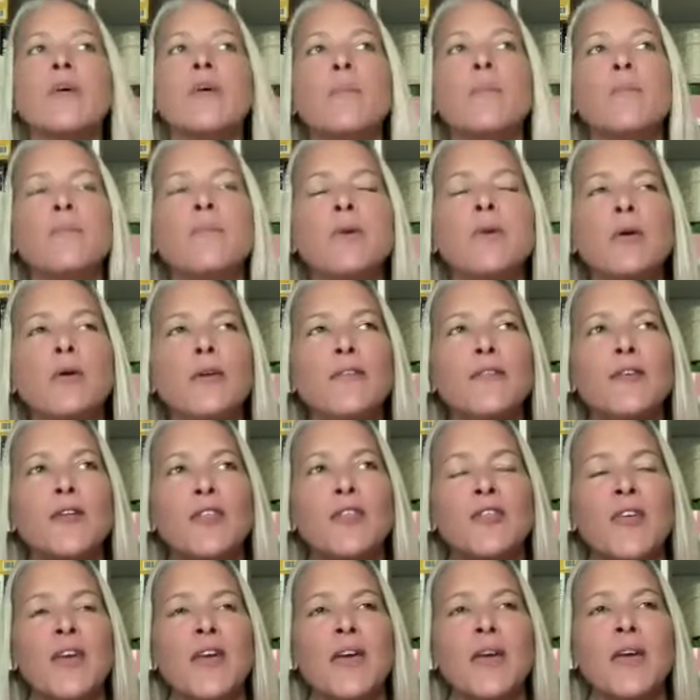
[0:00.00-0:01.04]
the
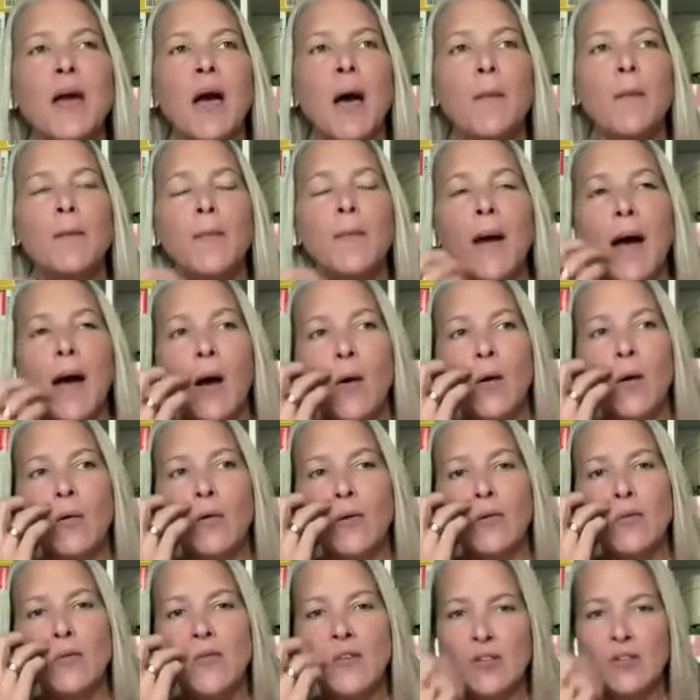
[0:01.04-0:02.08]
beautiful thing
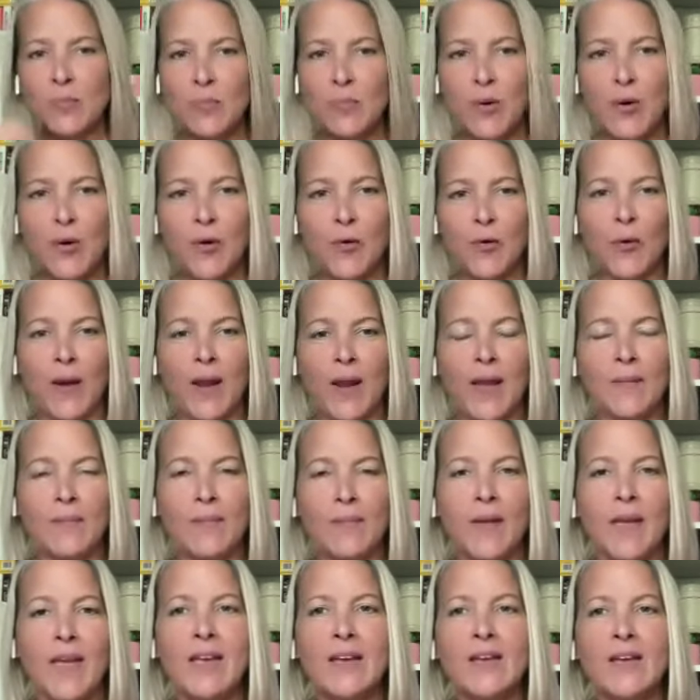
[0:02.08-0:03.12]
about this
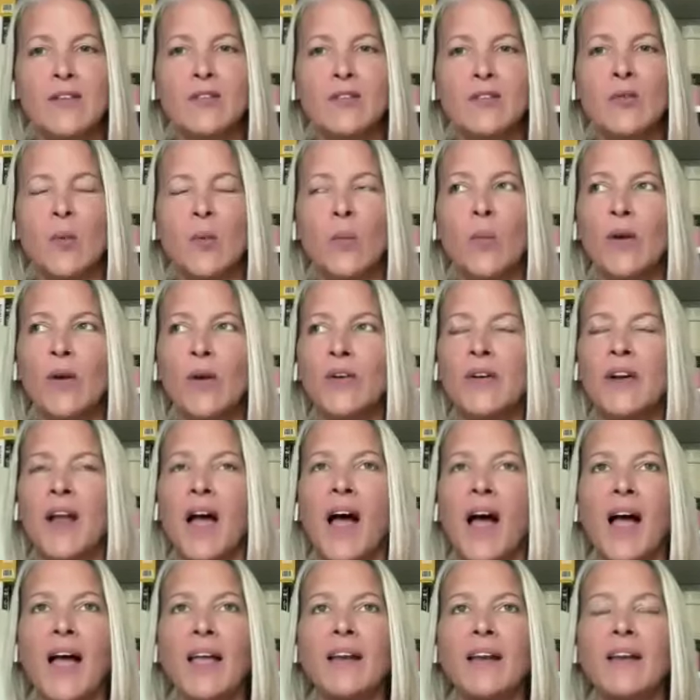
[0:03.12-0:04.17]
program is we're
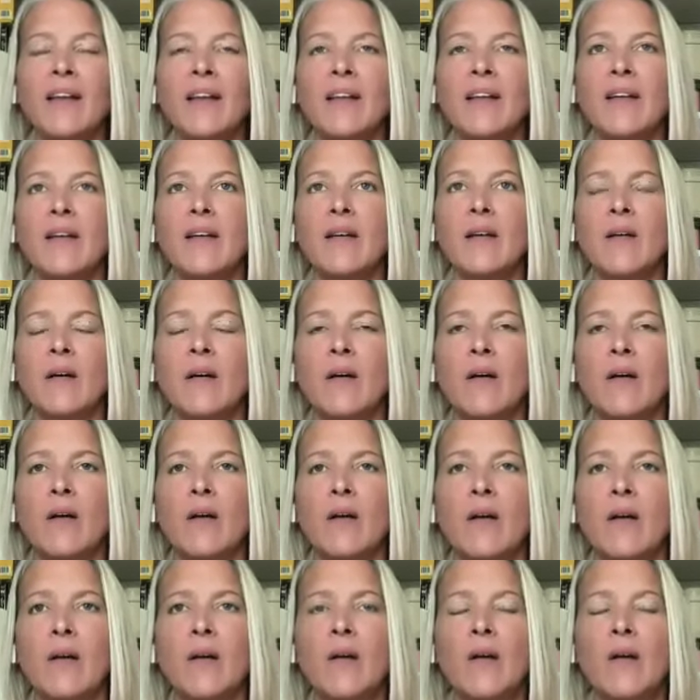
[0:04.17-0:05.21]
not
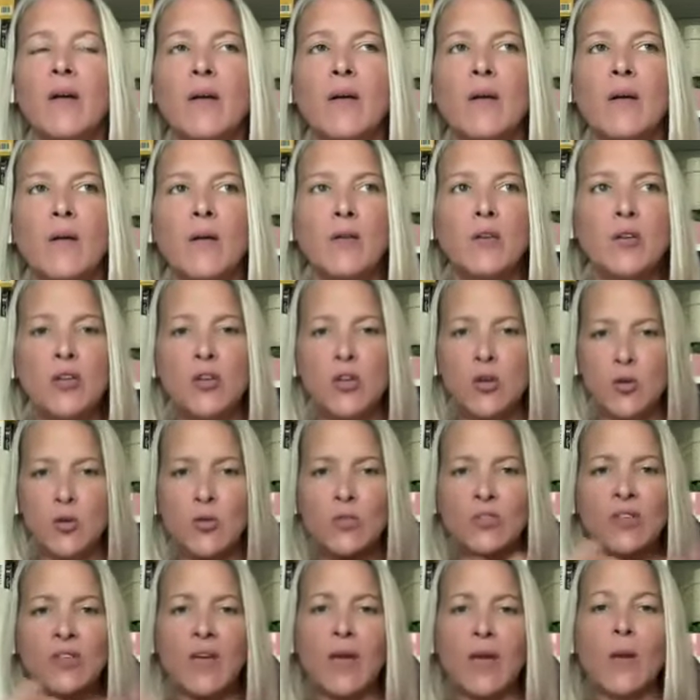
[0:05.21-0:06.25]

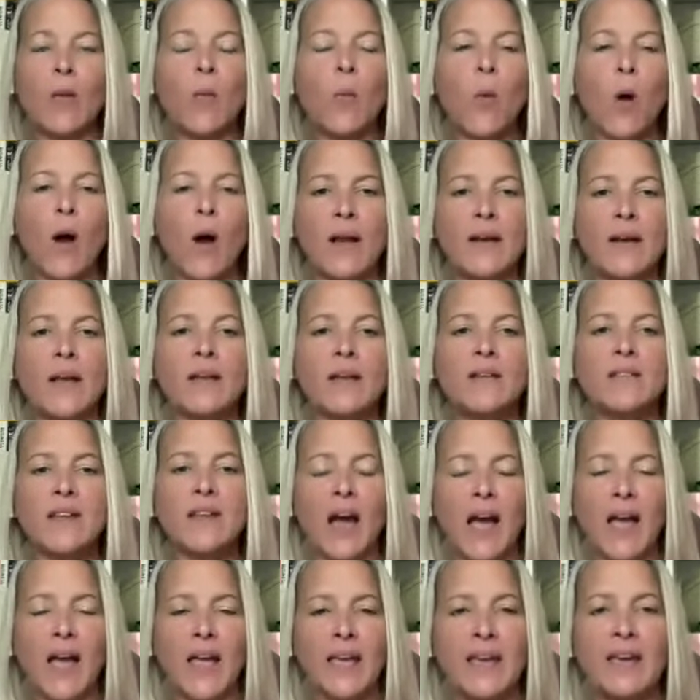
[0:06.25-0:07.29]
using one
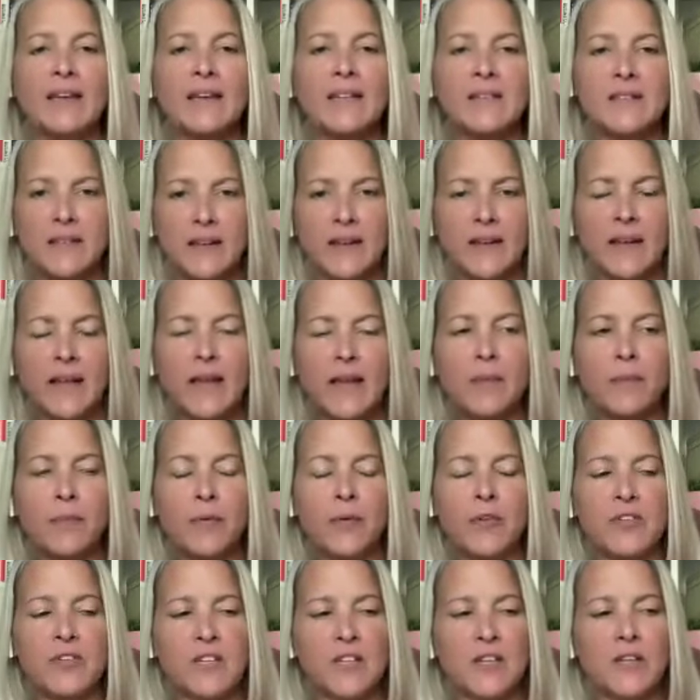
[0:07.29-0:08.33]
diet in
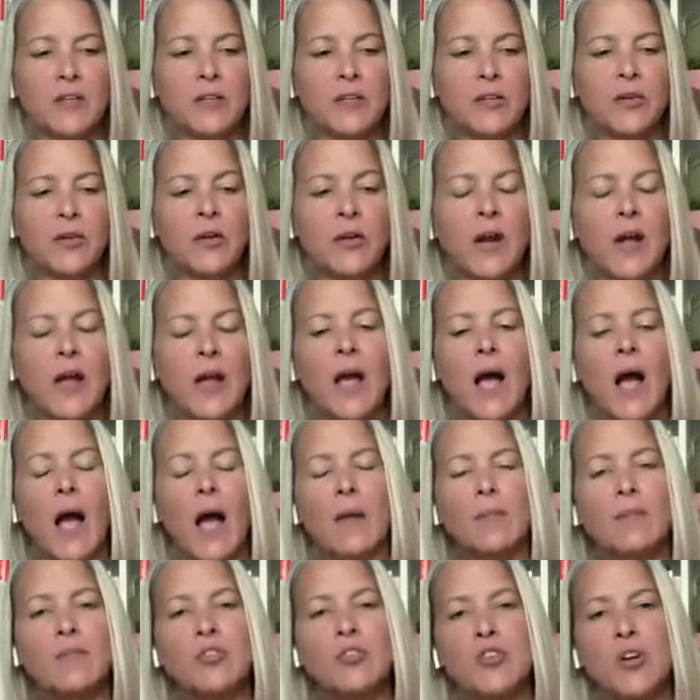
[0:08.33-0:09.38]
particular.
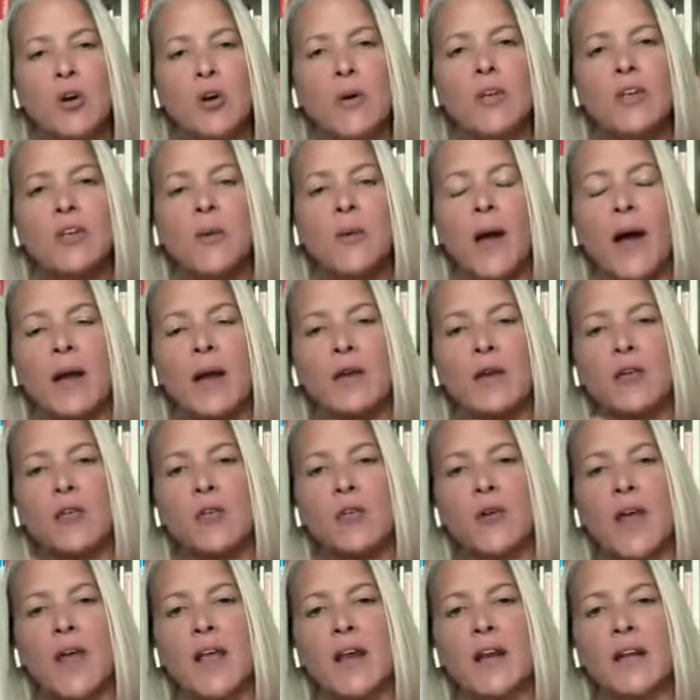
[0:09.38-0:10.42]
I'm showing you how to
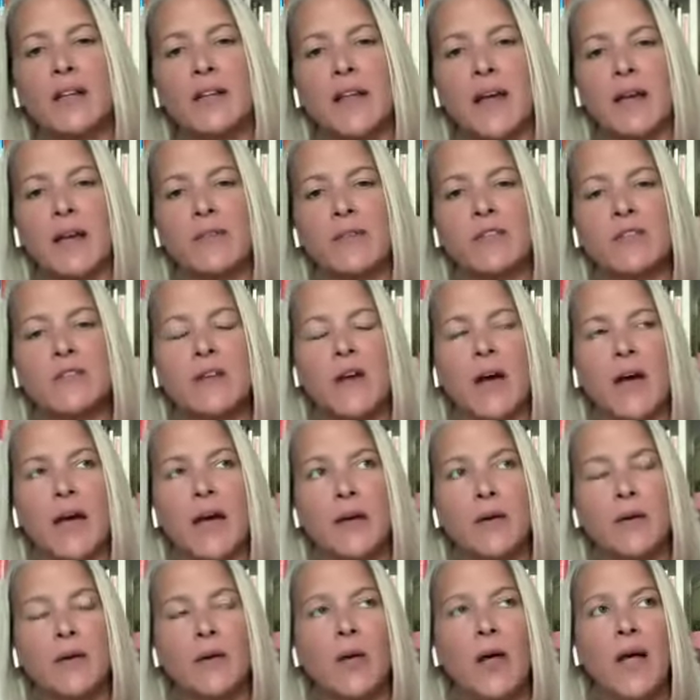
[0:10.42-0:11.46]
create a
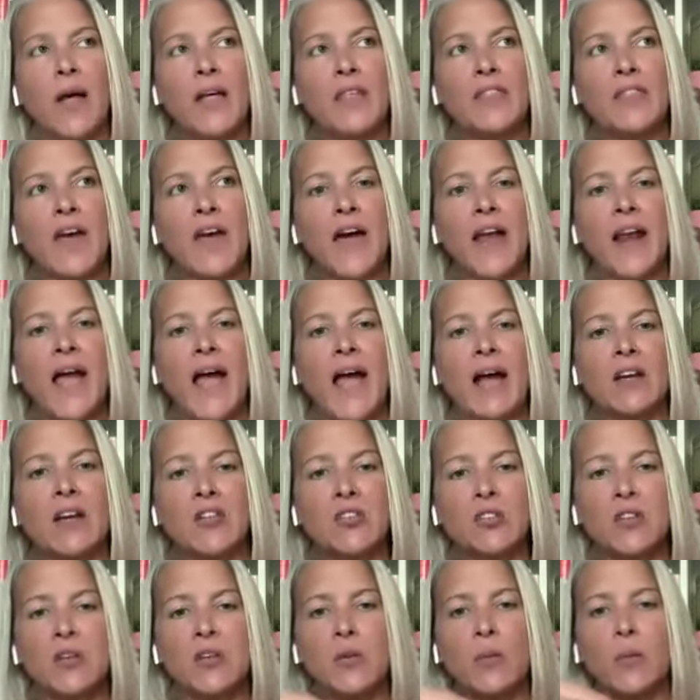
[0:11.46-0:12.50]
lifestyle that
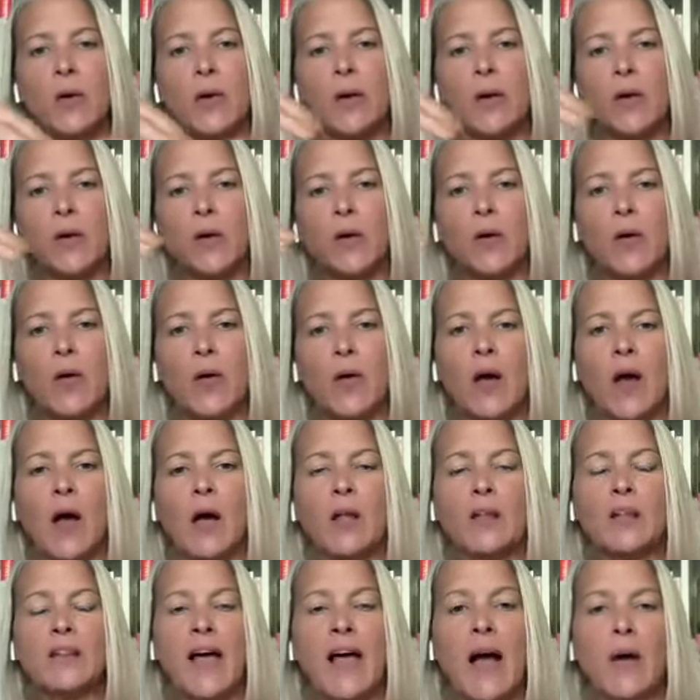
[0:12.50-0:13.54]
actually will
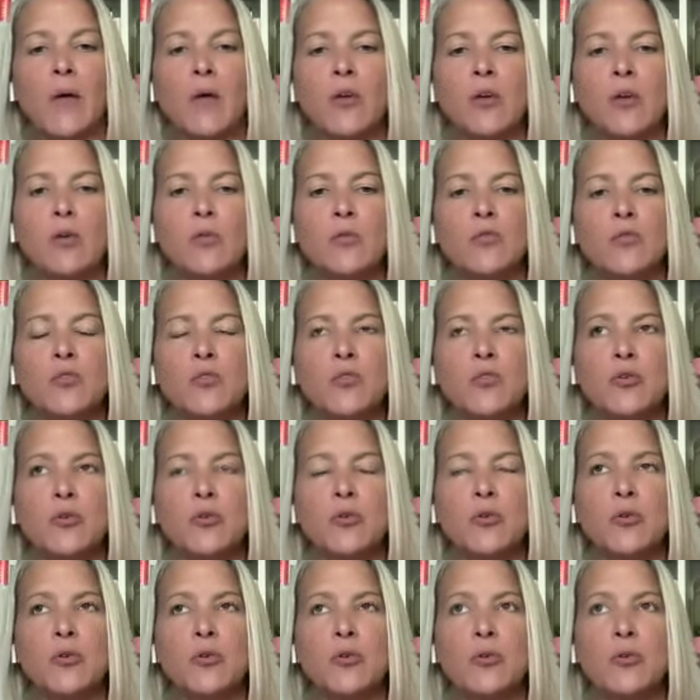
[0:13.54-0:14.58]
allow you
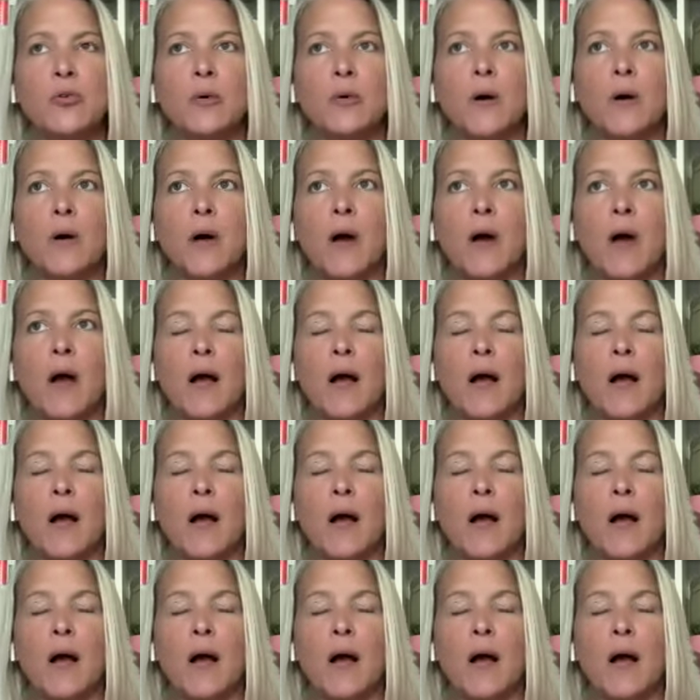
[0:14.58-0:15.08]
to